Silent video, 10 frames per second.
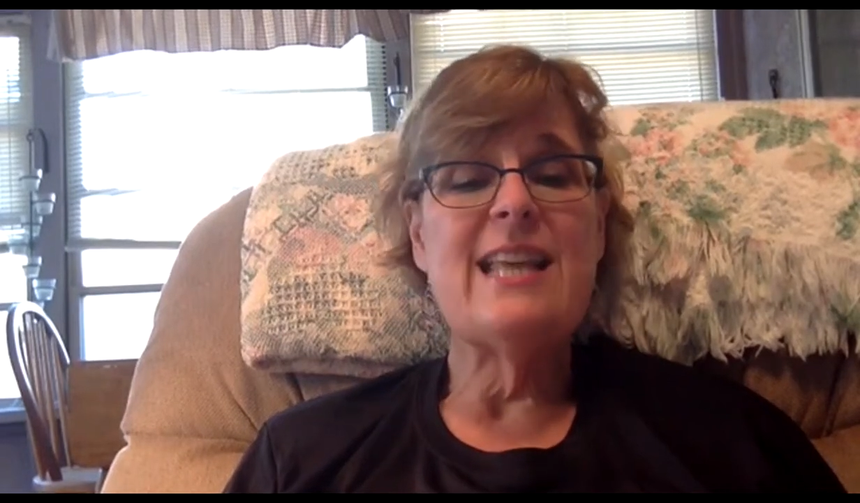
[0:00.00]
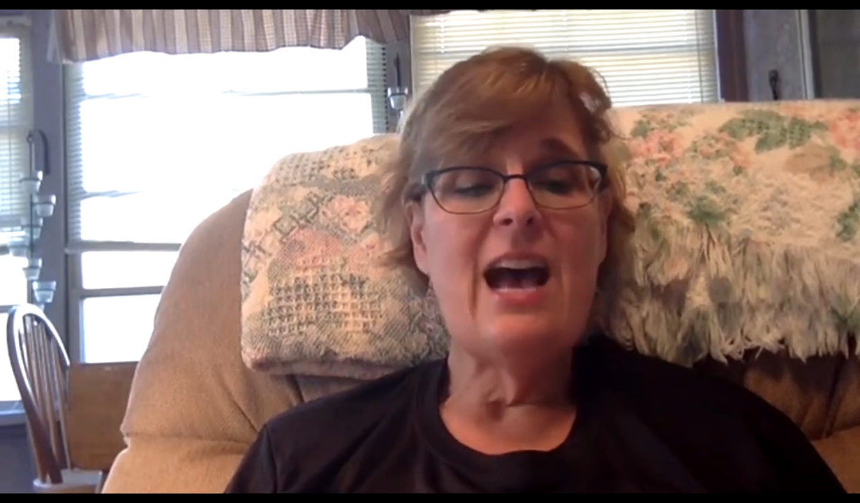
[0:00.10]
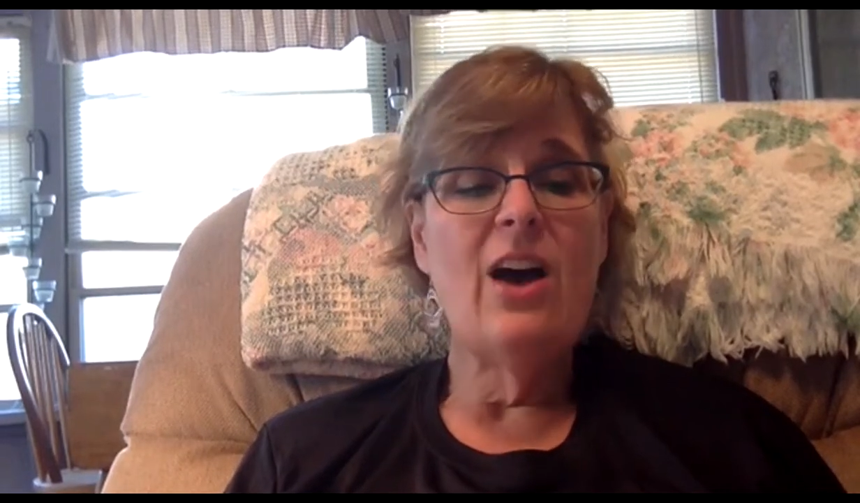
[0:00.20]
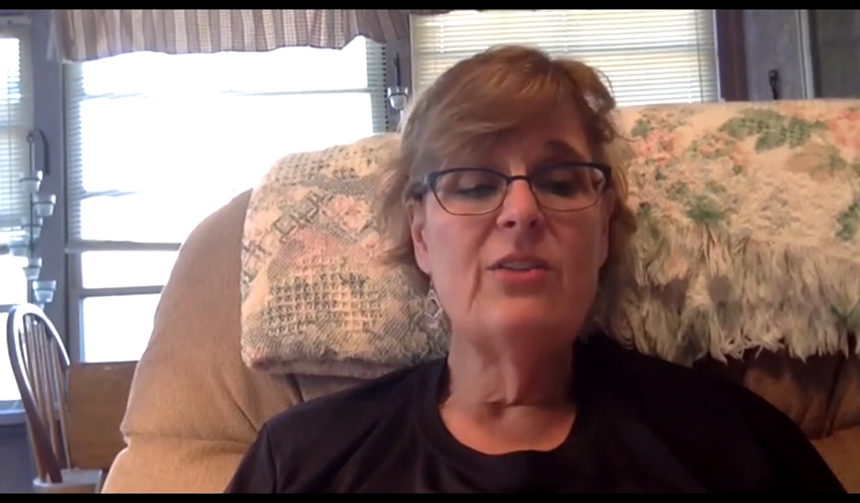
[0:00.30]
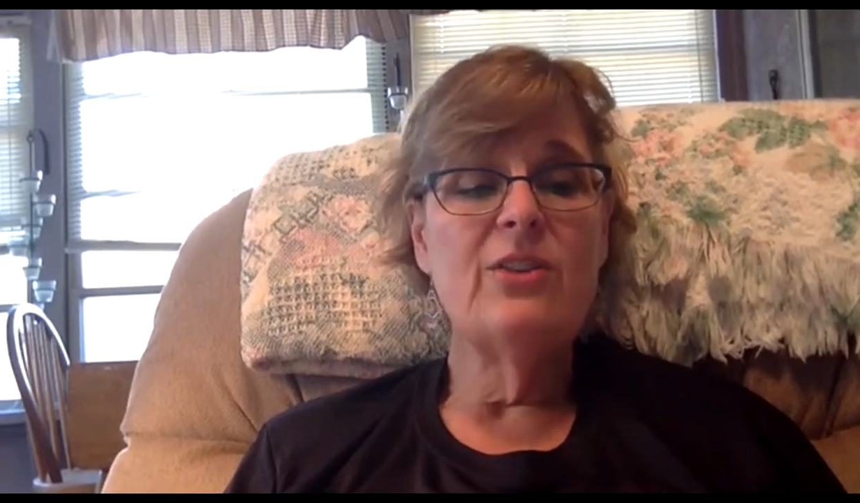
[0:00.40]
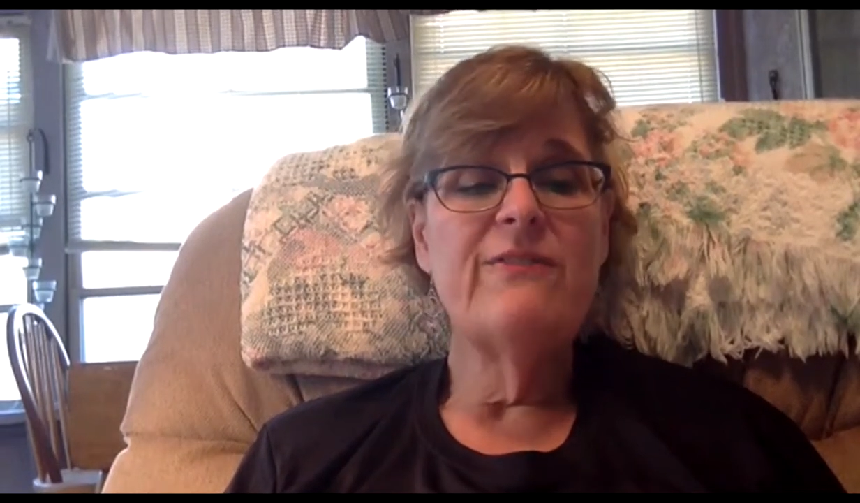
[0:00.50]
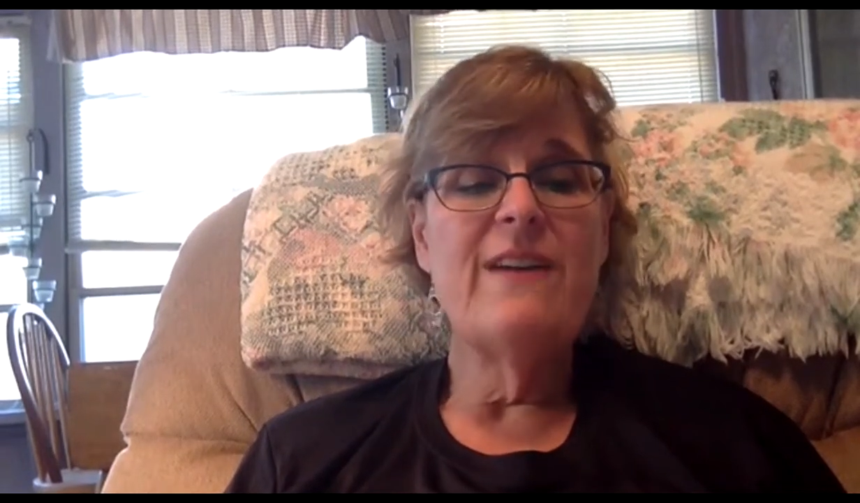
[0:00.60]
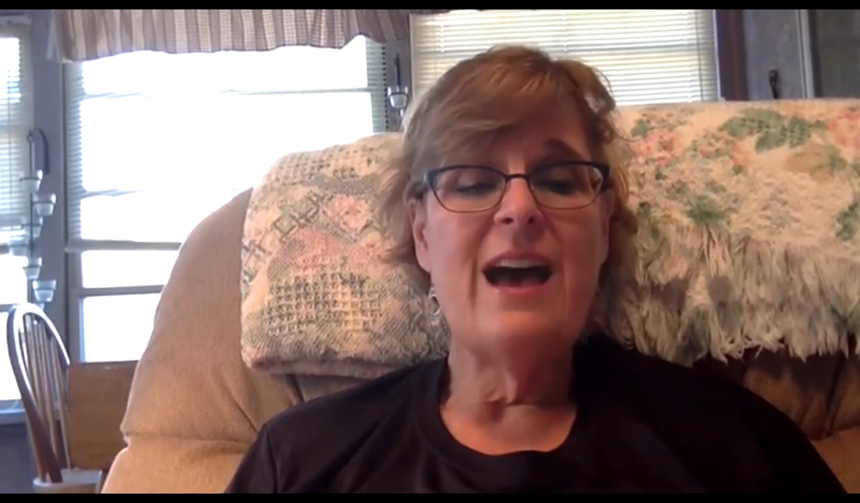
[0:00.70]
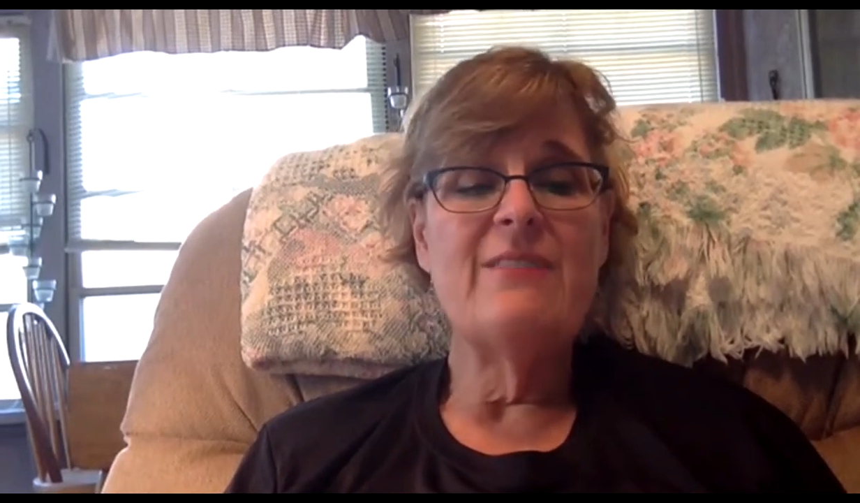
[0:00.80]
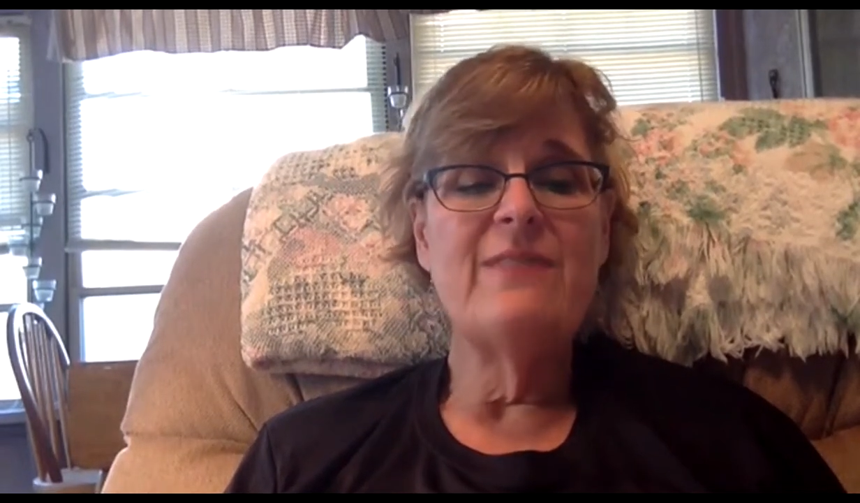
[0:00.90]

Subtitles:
down your fat